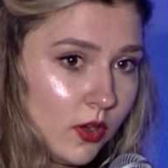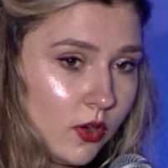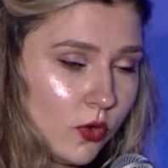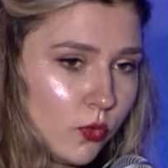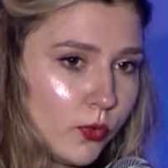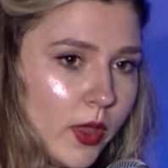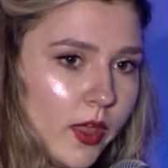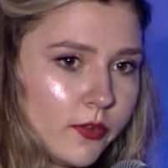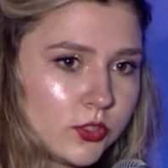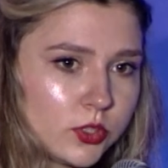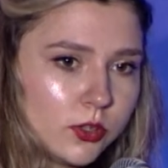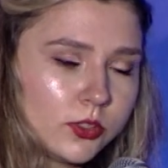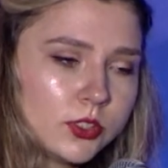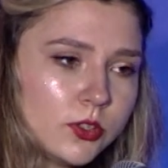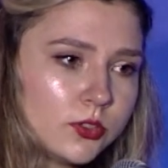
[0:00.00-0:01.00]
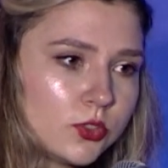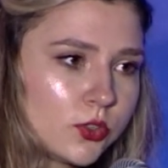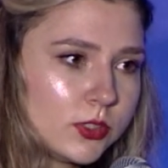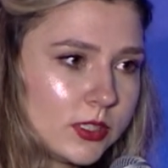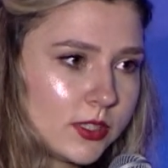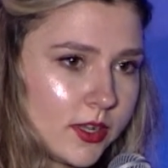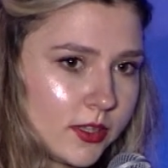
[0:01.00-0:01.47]
We have to also
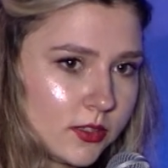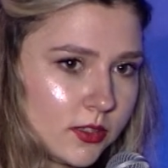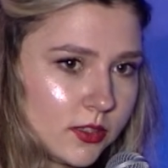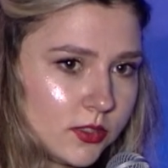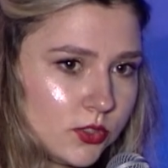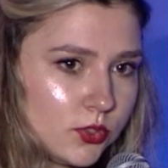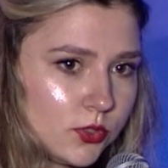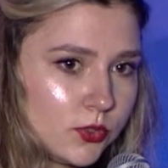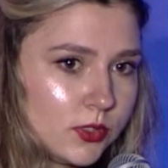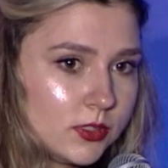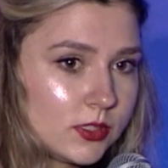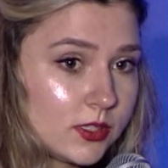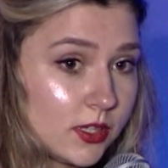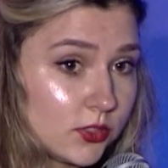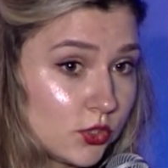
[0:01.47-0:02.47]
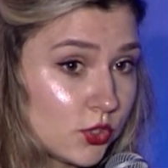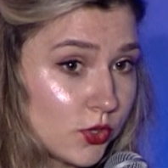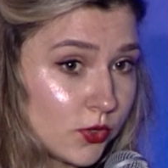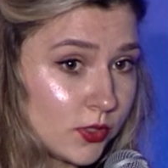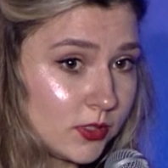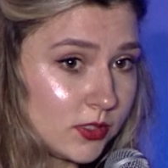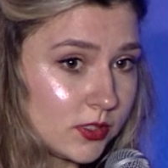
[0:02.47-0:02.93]
understand that during
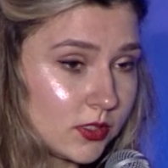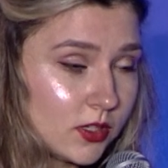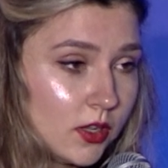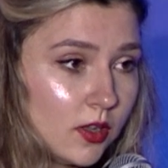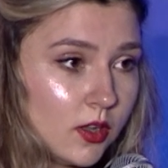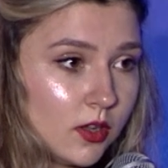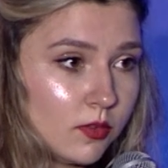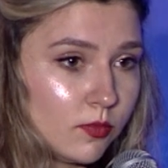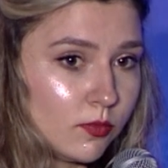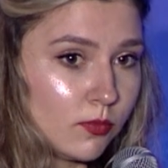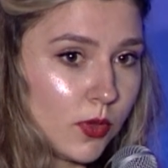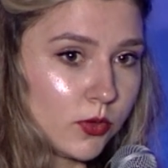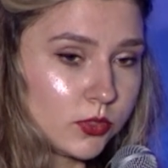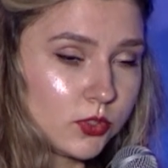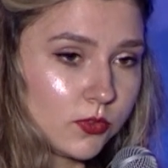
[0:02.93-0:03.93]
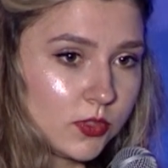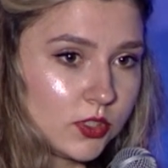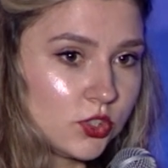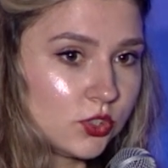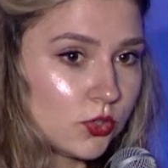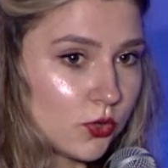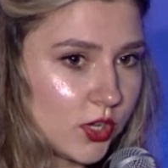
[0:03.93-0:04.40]
centuries, most of the
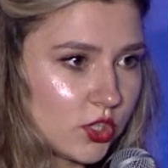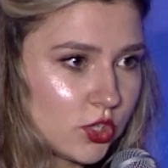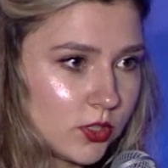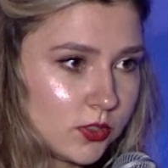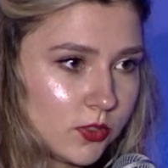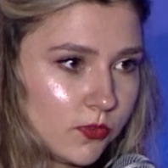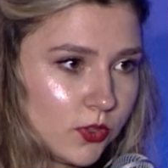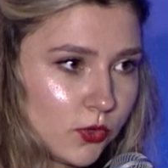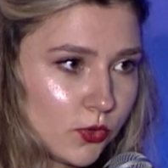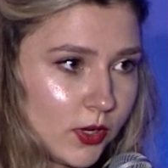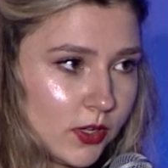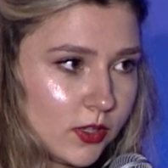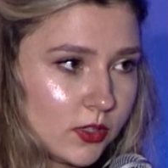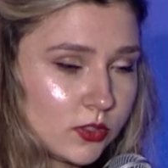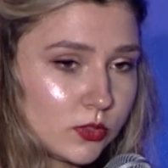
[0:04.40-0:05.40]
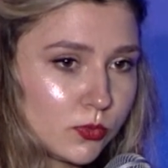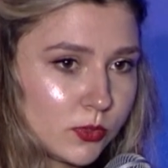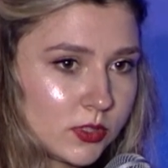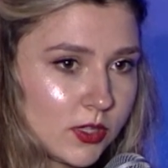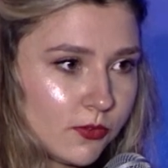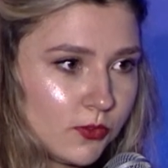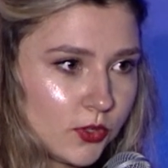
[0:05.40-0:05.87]
generations of Ukrainians were
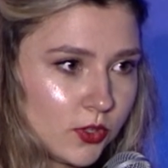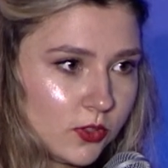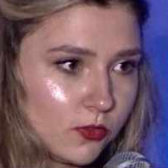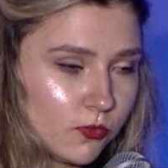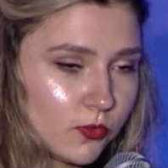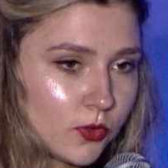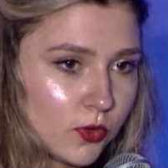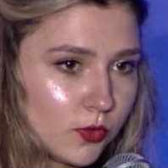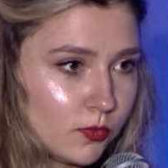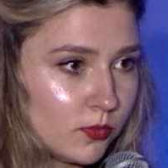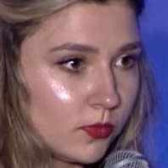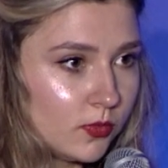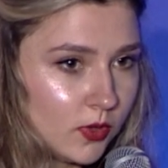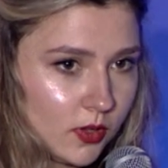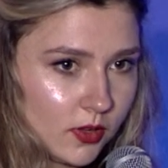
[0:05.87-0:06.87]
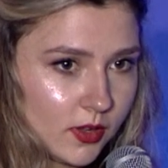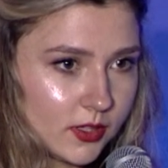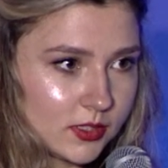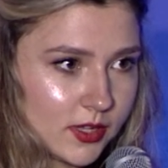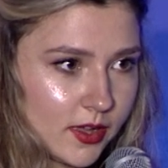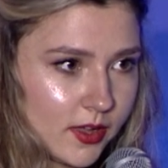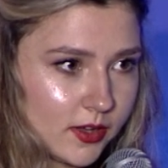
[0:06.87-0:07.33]
suffering from
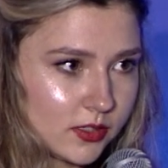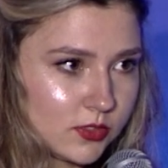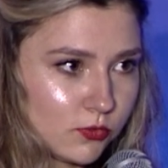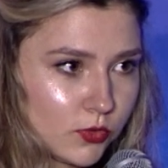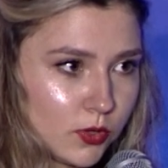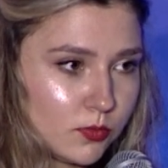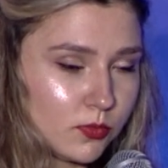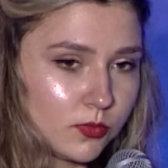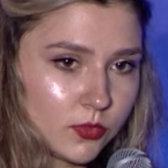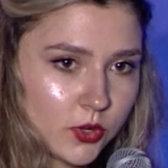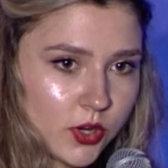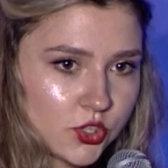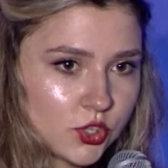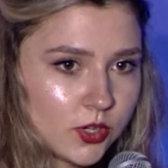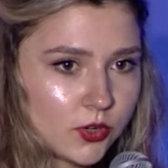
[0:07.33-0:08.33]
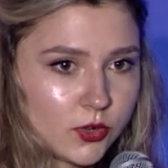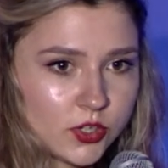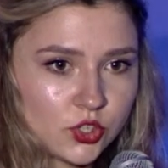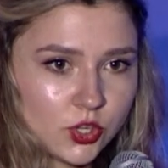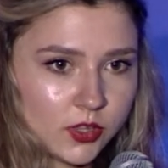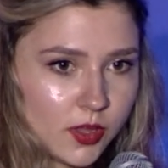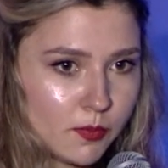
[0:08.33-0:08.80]
attacks from Russia,
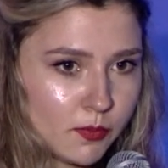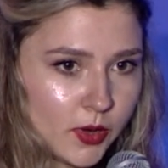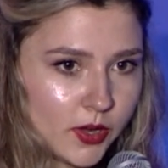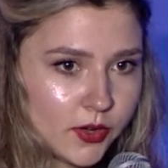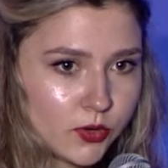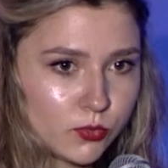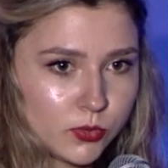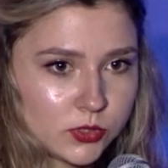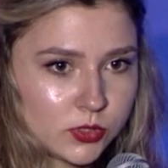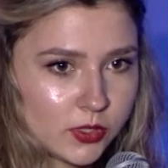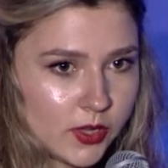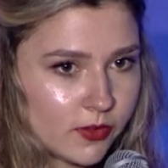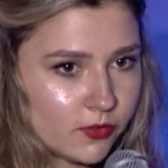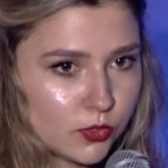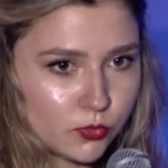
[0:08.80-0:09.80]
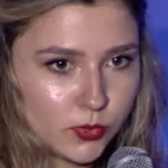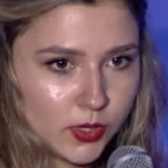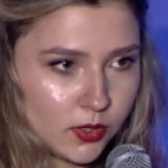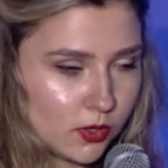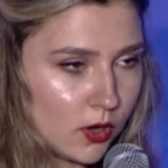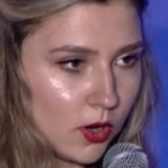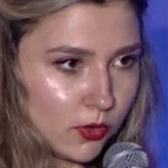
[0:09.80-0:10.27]
Russian Empire, whatsoever we
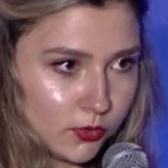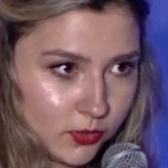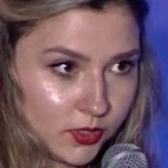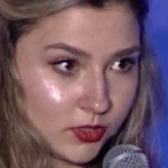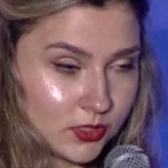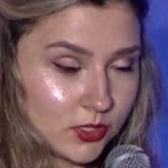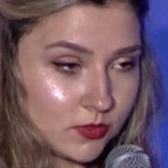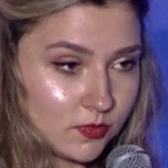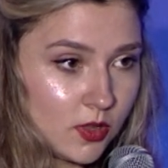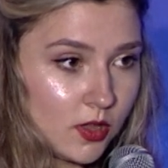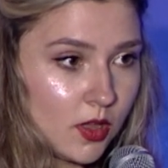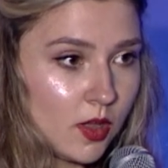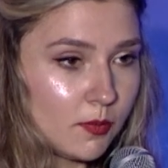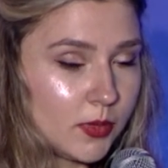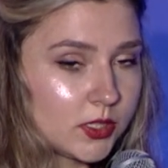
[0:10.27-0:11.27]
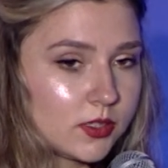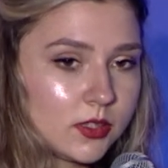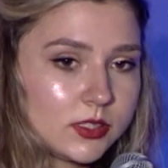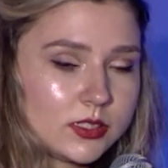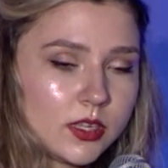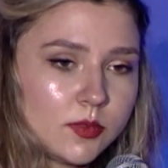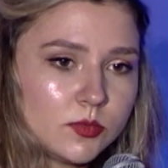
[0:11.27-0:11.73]
call it. But at the
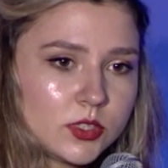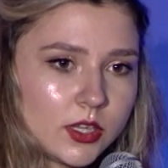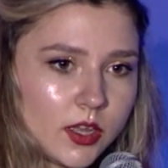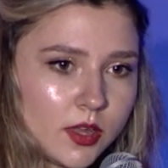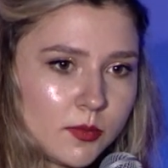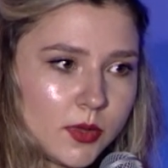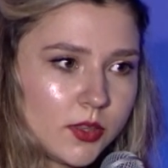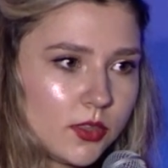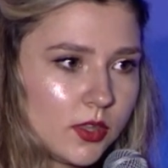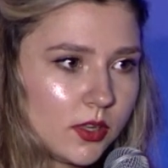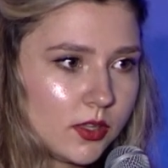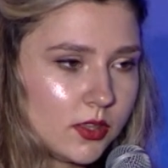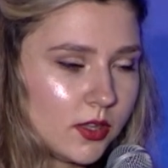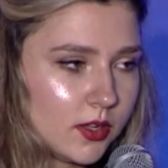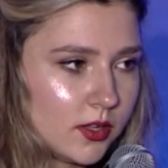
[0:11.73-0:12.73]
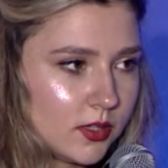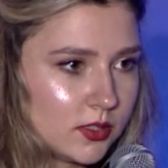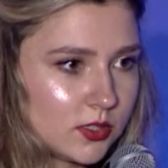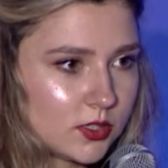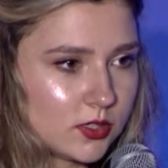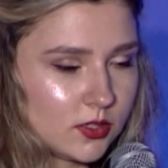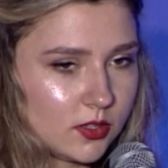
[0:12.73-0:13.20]
same time, I think that
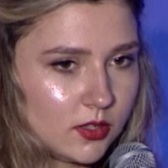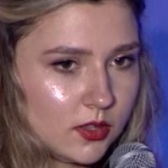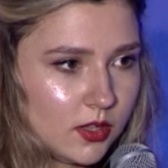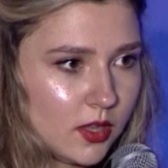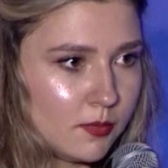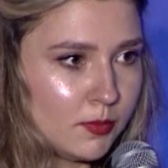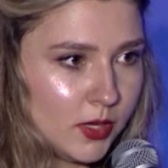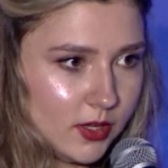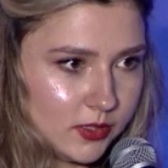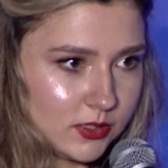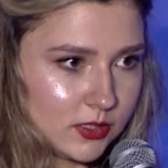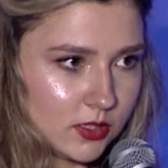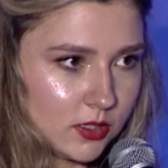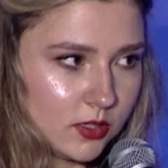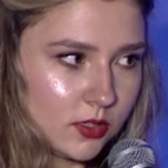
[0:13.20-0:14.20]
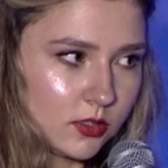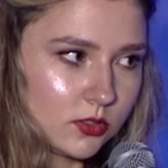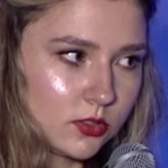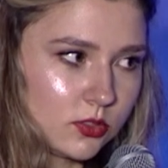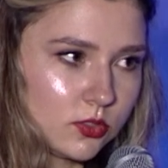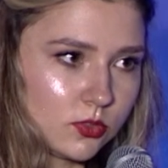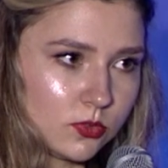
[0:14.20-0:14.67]
the ability
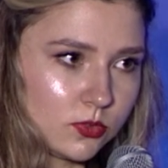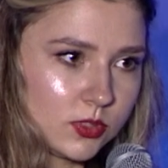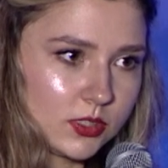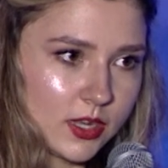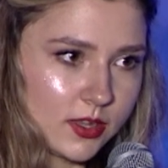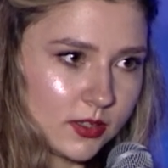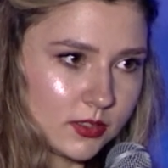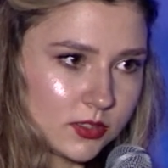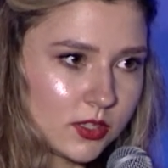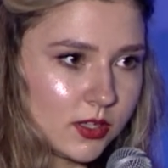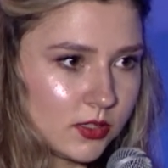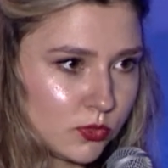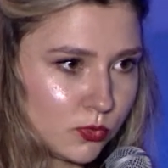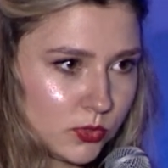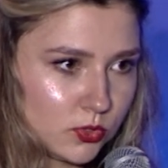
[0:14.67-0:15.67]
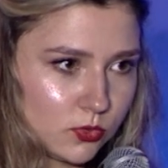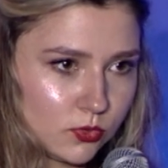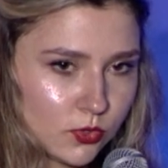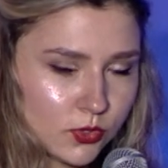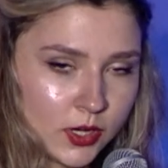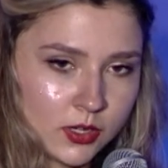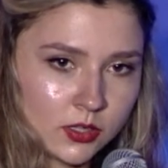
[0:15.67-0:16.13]
to stand as we do
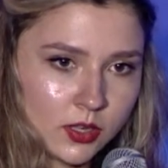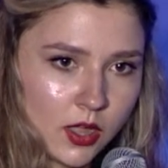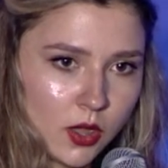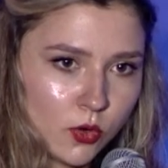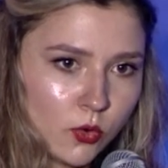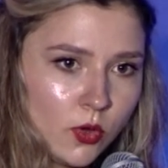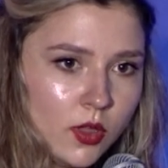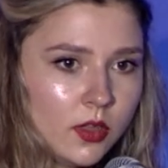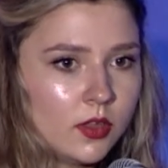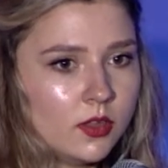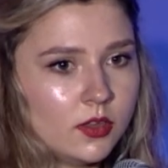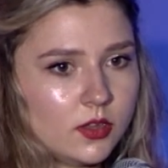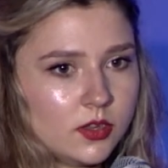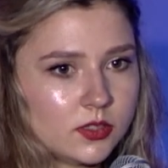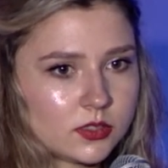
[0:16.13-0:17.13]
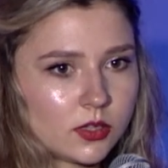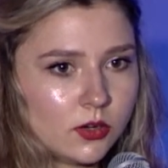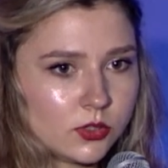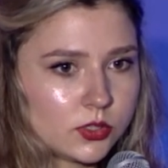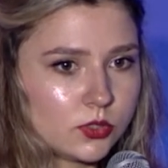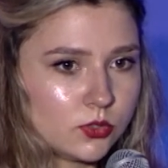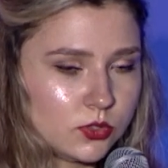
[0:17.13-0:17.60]
right now is
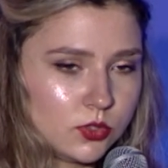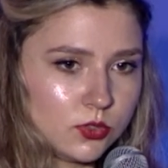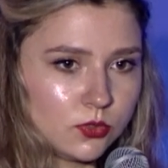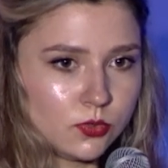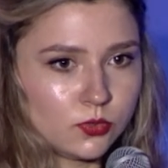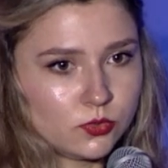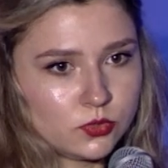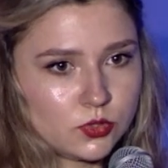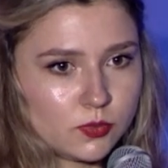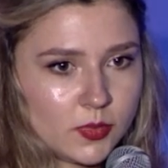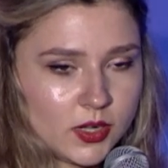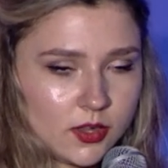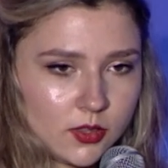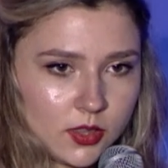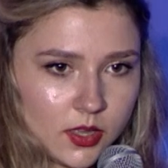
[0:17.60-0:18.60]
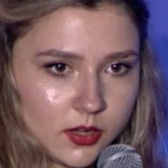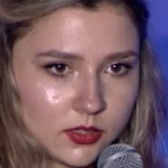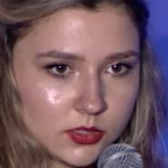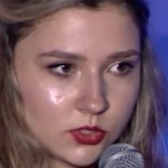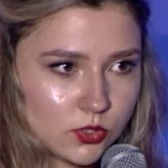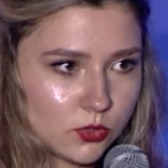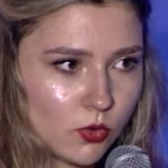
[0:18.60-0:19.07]
also due to many thanks
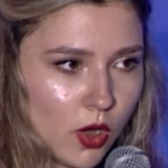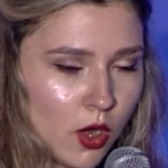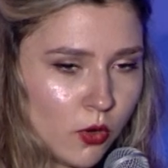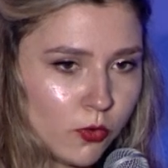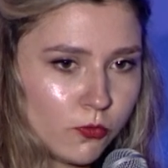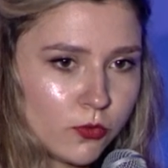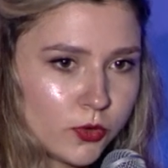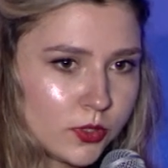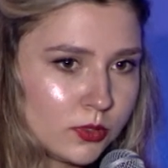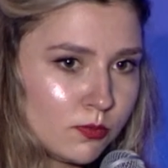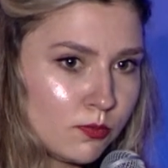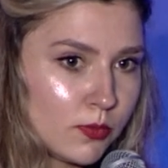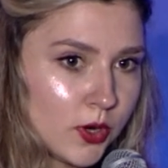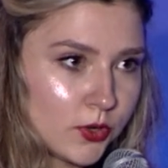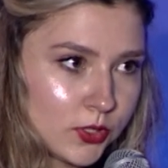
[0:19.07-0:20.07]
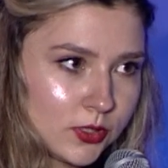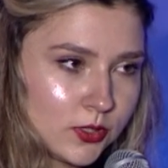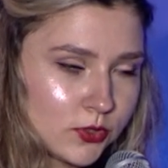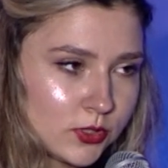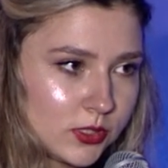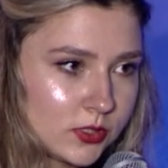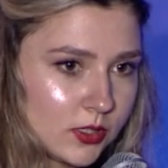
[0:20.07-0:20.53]
to our foreign
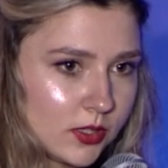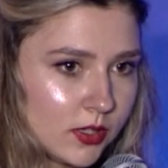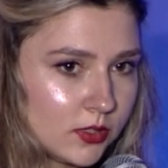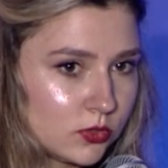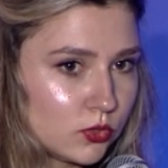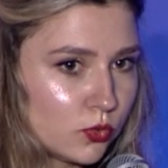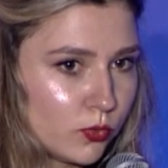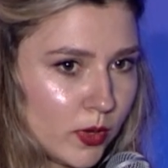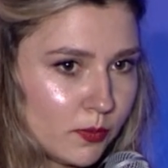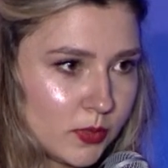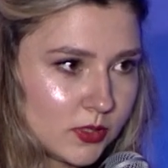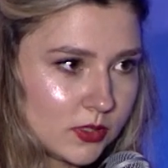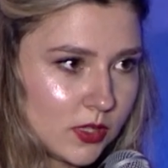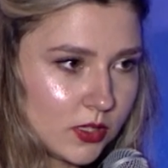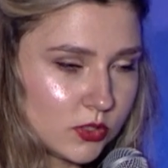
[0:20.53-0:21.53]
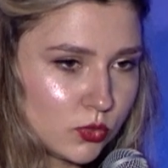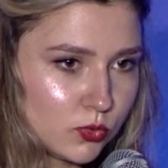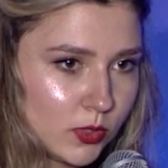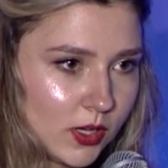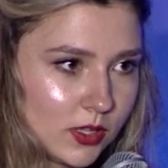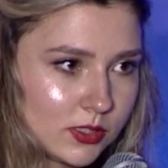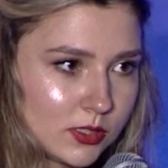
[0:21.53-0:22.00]
partners and to weapons that we
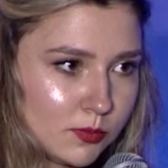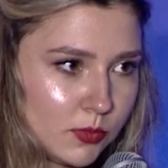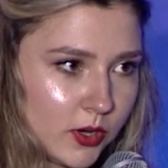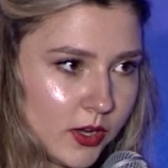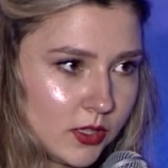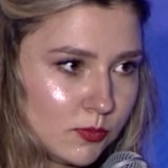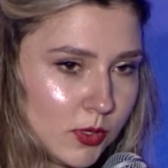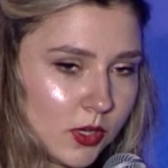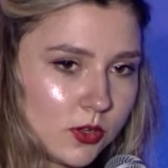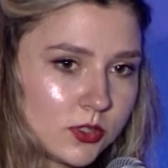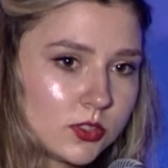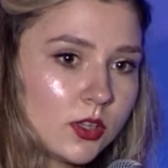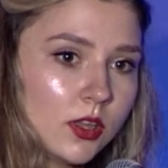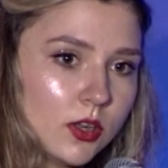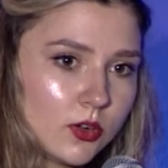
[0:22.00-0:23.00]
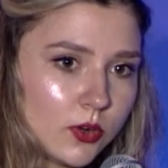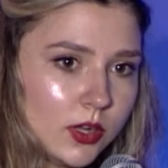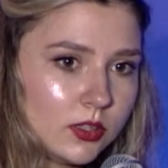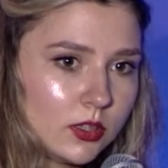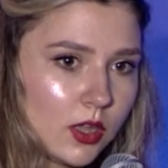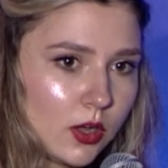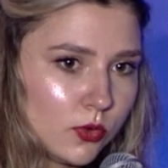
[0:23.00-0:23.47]
get supplied, because right
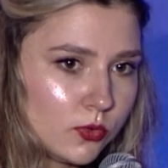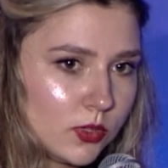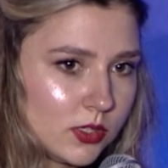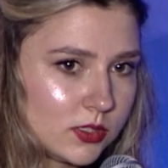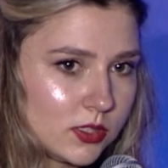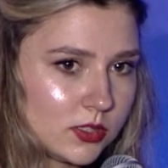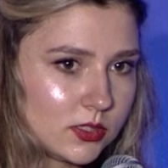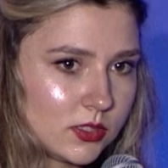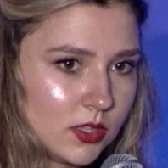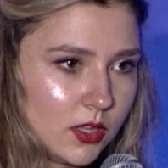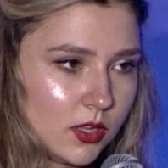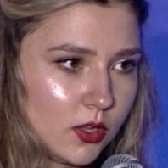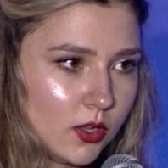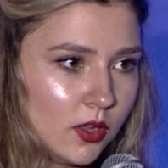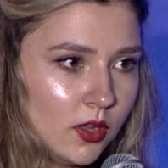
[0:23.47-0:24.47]
now this is the